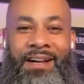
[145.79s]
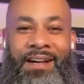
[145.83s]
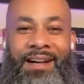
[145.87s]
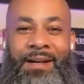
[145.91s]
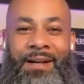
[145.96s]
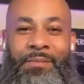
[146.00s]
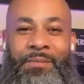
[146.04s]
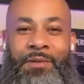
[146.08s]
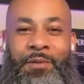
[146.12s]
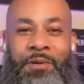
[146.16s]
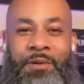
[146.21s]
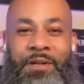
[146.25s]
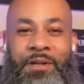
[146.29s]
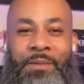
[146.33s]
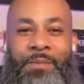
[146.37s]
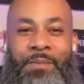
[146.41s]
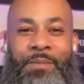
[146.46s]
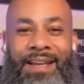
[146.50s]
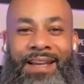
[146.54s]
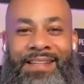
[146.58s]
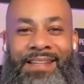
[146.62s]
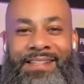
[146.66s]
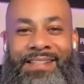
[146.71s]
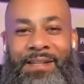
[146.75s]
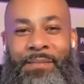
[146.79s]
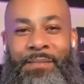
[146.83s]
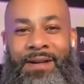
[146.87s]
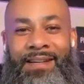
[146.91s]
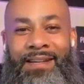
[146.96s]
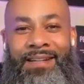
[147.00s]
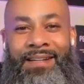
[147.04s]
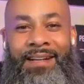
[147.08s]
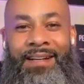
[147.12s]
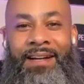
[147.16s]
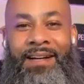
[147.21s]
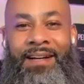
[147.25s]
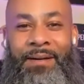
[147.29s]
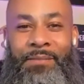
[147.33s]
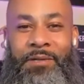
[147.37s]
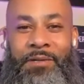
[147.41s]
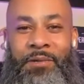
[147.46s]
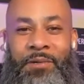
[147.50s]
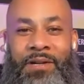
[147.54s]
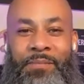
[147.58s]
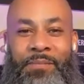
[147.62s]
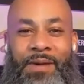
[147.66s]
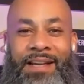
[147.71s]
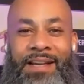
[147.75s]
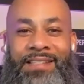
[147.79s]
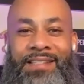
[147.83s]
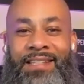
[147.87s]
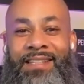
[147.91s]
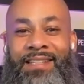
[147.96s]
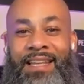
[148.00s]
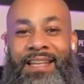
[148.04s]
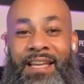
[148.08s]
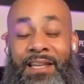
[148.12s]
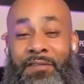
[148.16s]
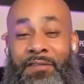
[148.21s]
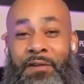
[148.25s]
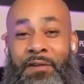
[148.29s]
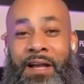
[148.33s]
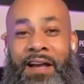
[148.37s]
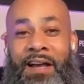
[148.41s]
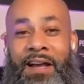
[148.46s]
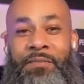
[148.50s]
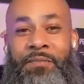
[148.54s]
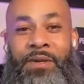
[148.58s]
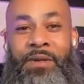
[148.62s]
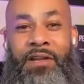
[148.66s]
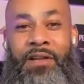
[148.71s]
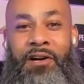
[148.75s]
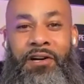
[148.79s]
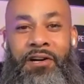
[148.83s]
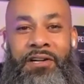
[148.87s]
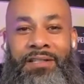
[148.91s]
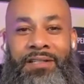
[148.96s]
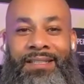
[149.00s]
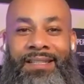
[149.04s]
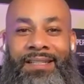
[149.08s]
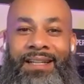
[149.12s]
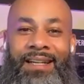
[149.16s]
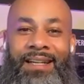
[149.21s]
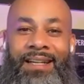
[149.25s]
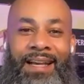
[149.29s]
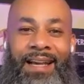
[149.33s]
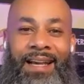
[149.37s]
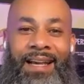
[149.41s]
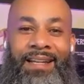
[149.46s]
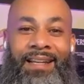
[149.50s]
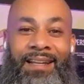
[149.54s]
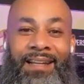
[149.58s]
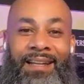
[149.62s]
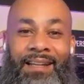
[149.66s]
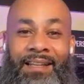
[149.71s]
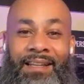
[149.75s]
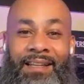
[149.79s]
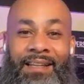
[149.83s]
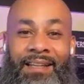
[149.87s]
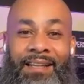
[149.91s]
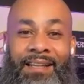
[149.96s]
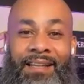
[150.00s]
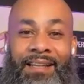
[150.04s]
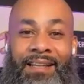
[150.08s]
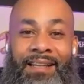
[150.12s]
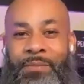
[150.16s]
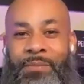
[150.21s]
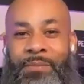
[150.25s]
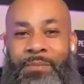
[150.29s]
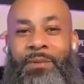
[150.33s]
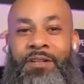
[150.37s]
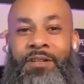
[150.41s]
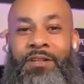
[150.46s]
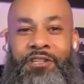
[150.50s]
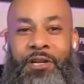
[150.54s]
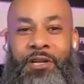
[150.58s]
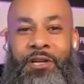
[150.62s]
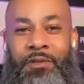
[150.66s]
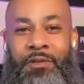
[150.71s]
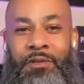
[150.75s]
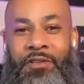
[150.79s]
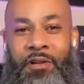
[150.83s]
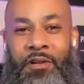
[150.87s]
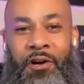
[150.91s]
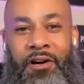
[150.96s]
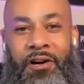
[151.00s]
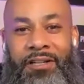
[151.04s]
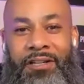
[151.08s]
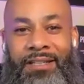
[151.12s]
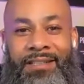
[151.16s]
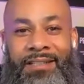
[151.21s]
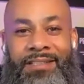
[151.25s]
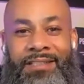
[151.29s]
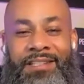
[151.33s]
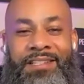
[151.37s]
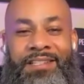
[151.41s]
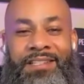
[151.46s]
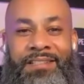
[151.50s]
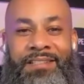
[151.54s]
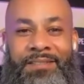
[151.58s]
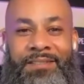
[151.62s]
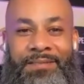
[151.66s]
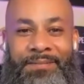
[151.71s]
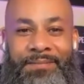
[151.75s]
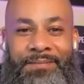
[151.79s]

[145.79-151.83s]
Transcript: I'm doing amazing, man. I'm doing amazing. Thank you for having me on and allowing me to be able to share with your audience.